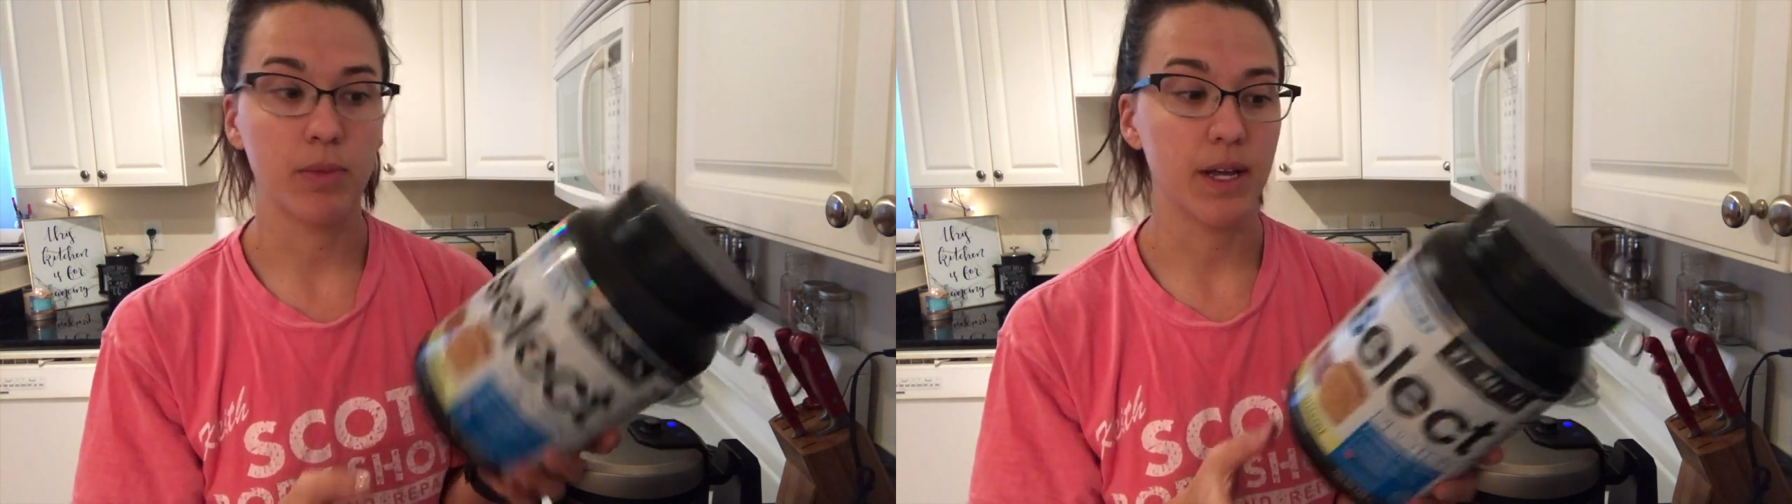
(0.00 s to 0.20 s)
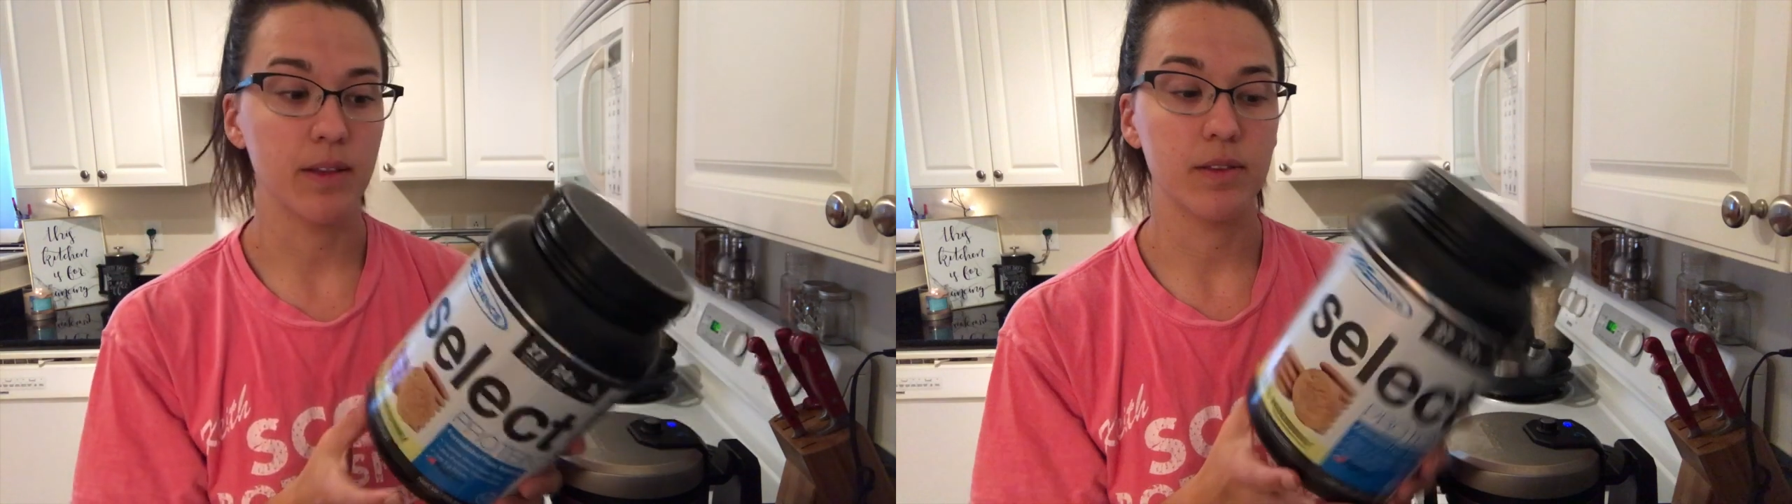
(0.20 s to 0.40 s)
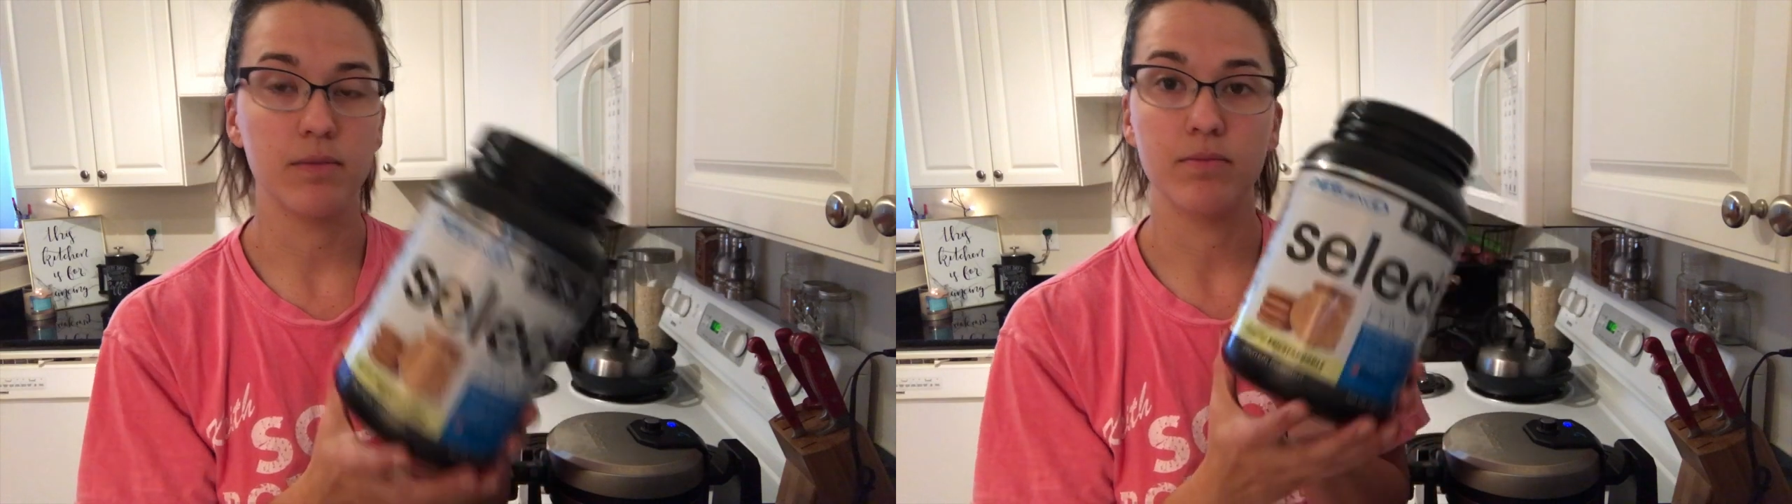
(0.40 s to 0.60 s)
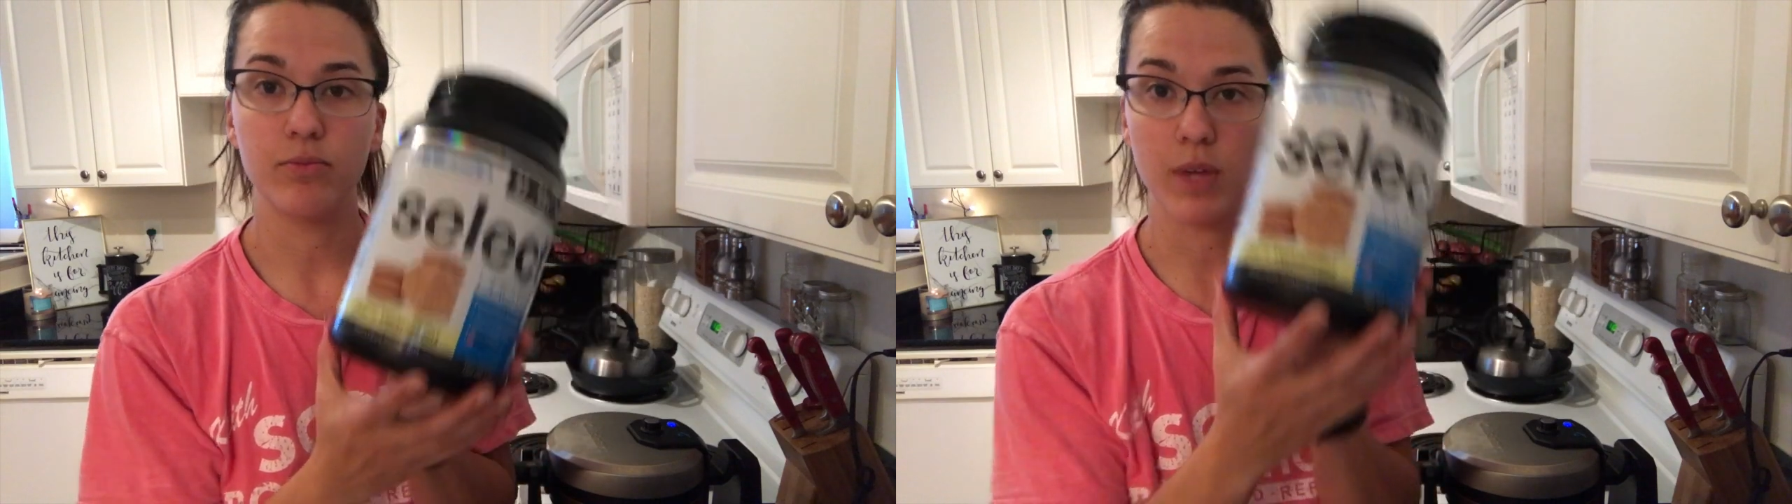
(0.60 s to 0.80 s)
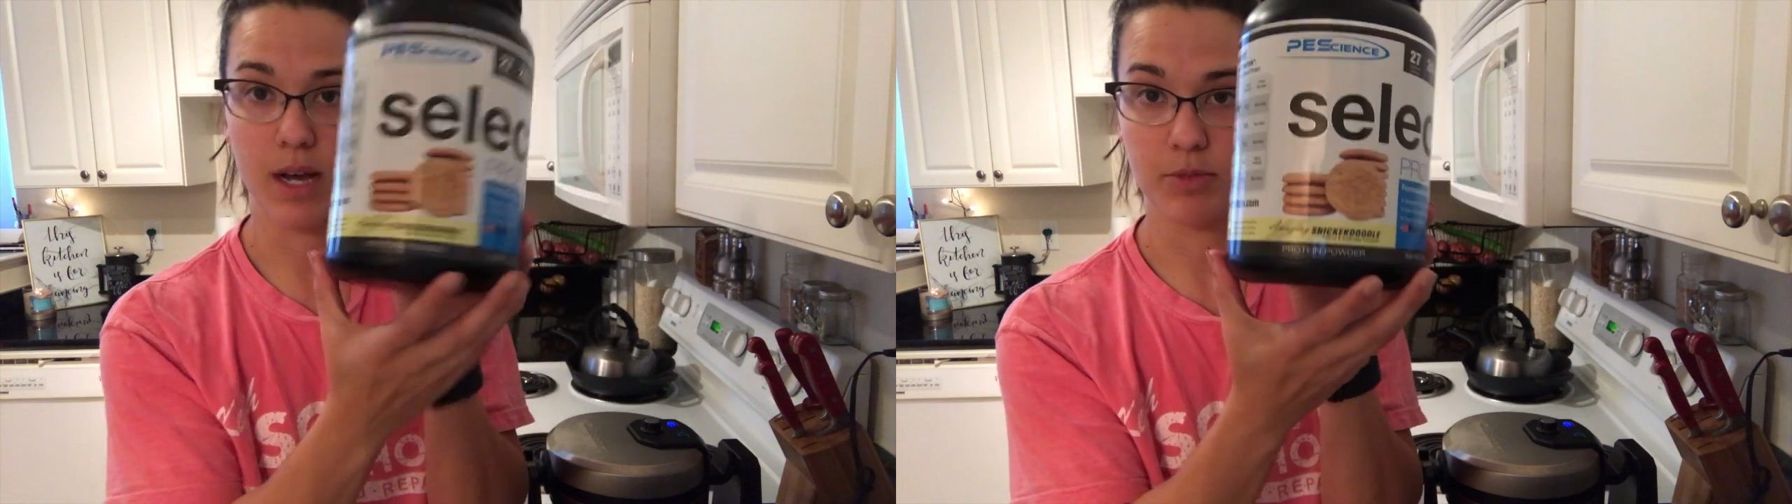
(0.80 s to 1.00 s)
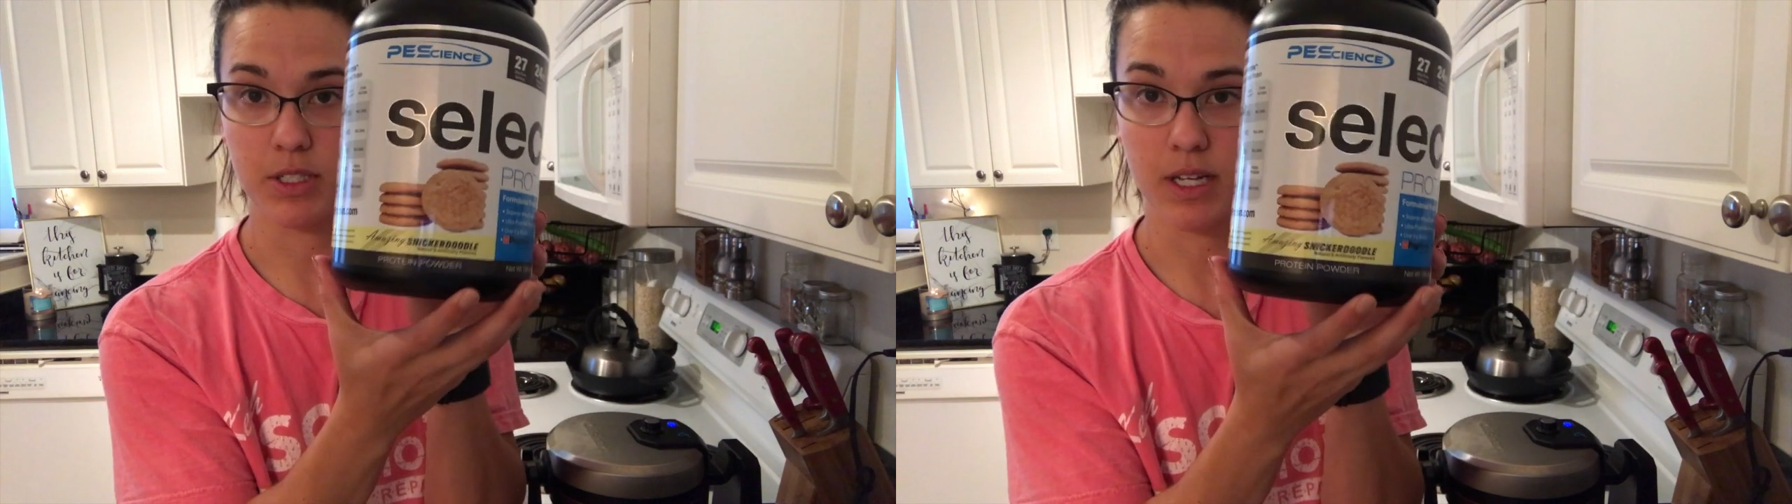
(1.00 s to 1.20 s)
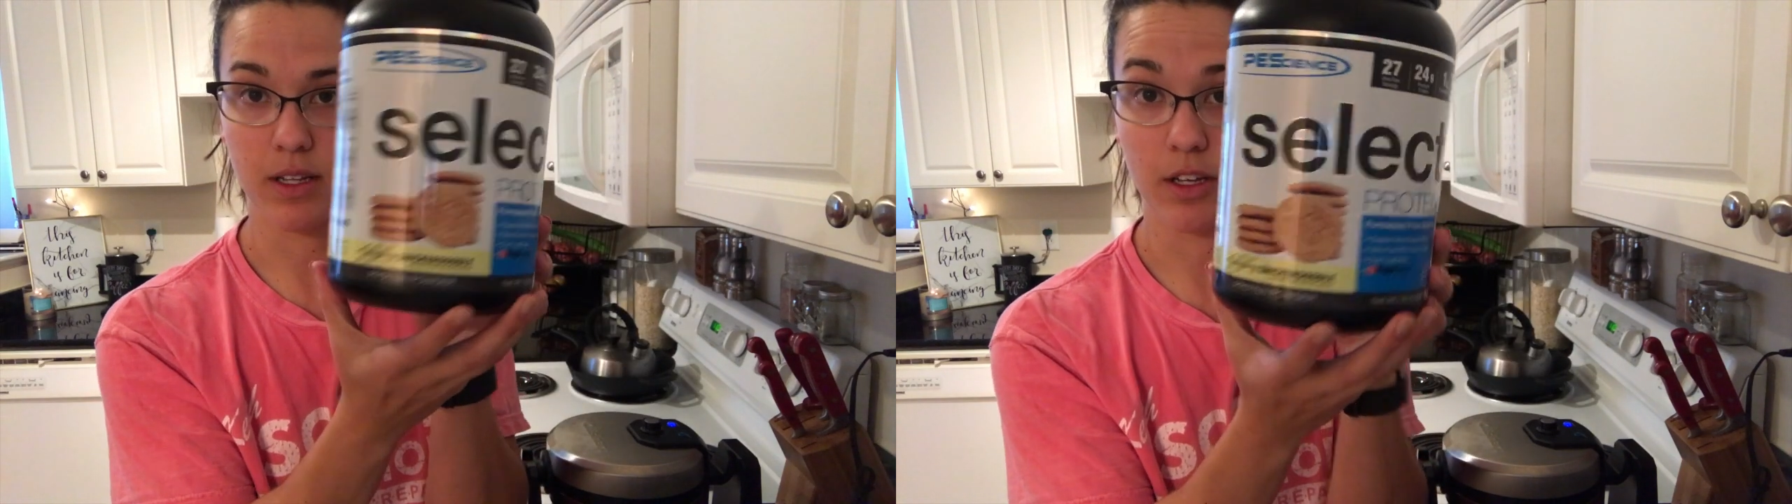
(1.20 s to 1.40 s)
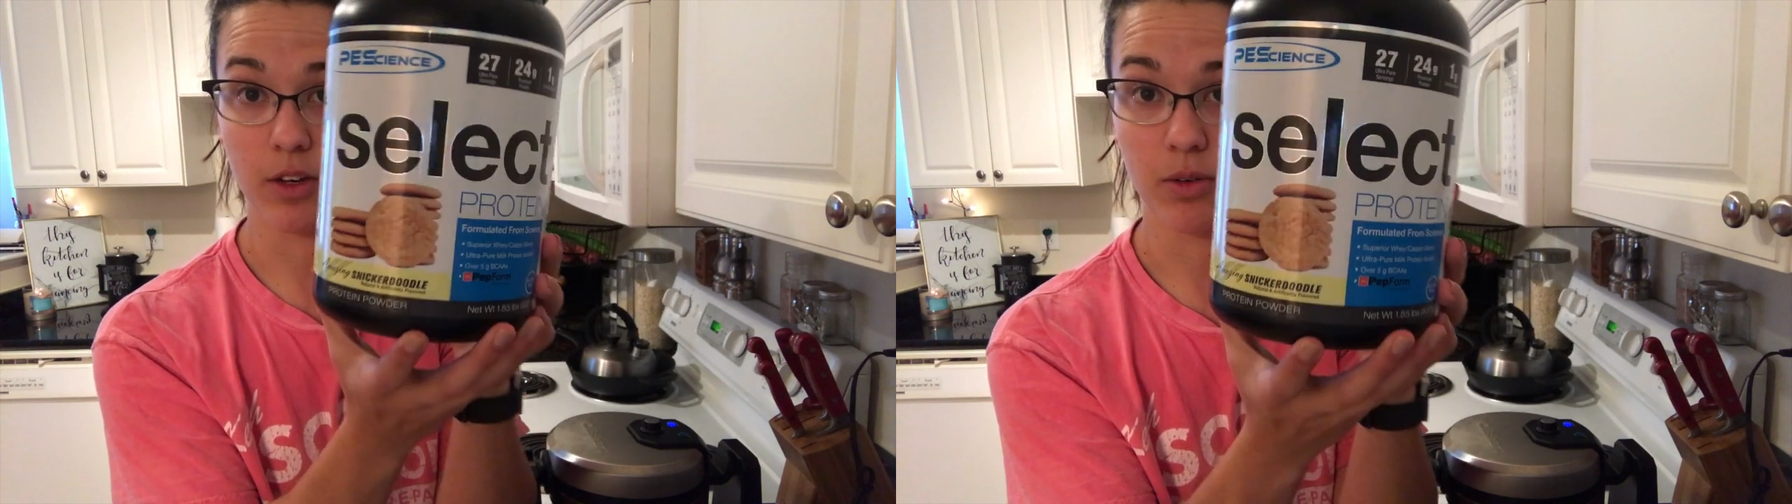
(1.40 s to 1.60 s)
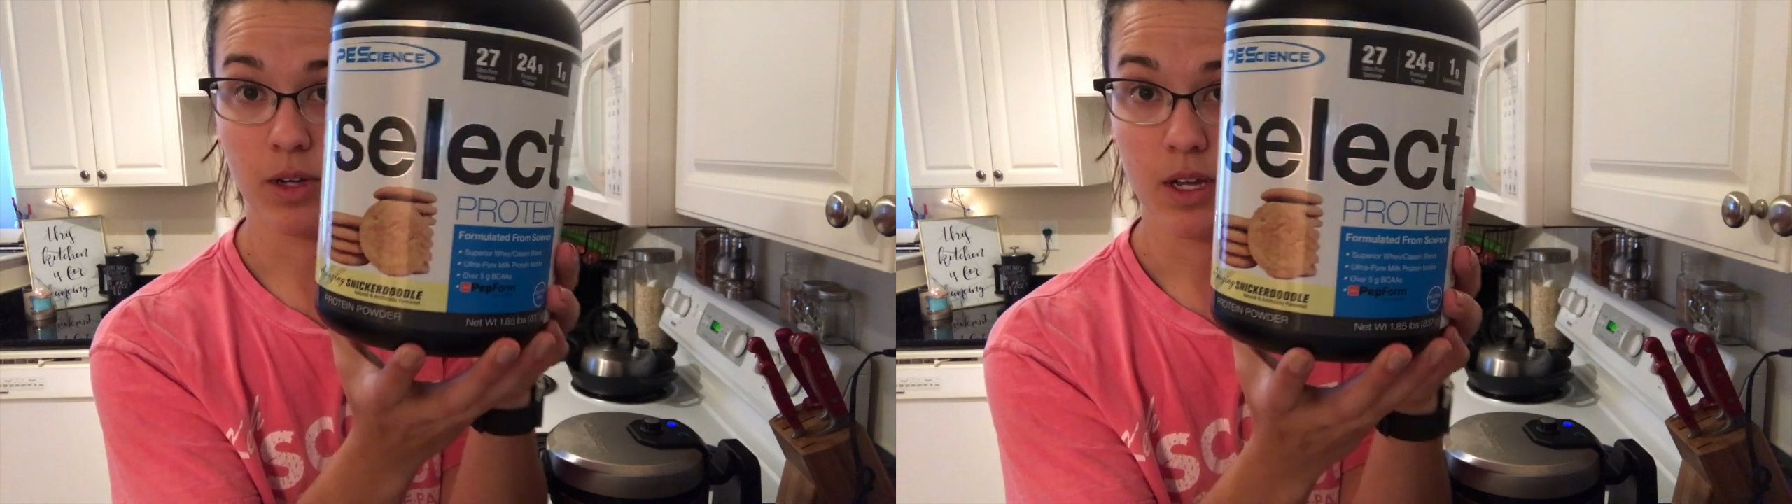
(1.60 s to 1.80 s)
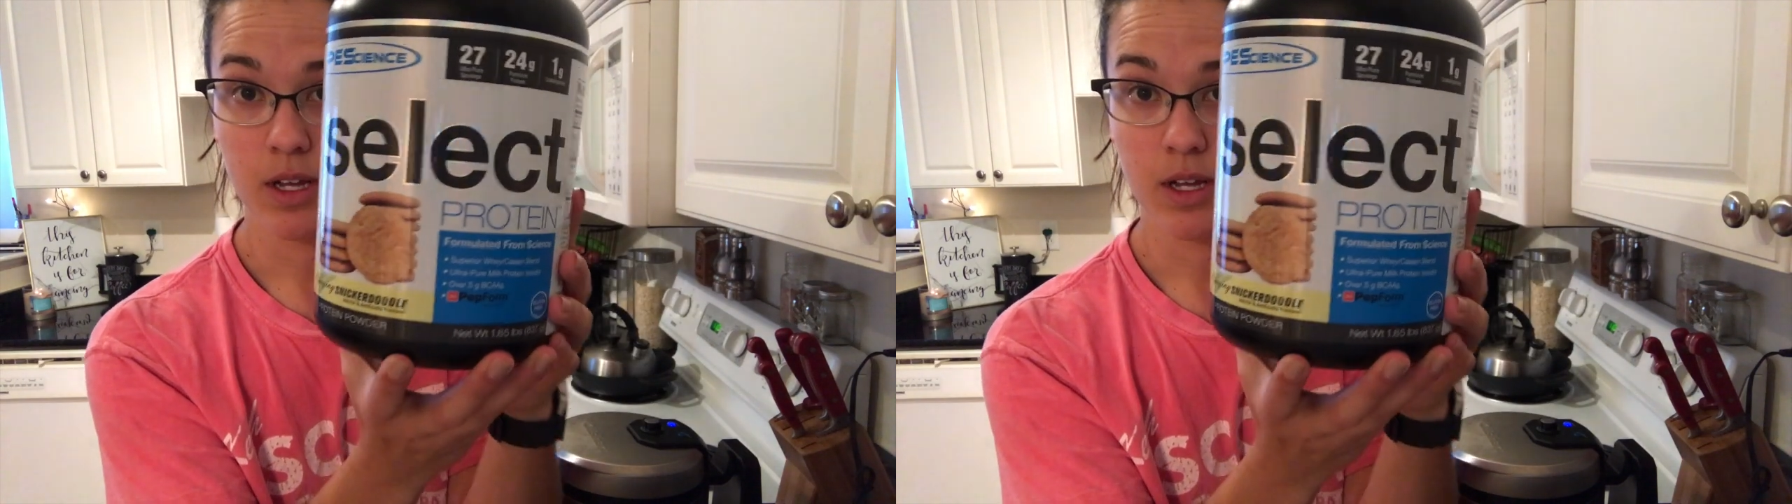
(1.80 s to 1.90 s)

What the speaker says: but I'm just telling you,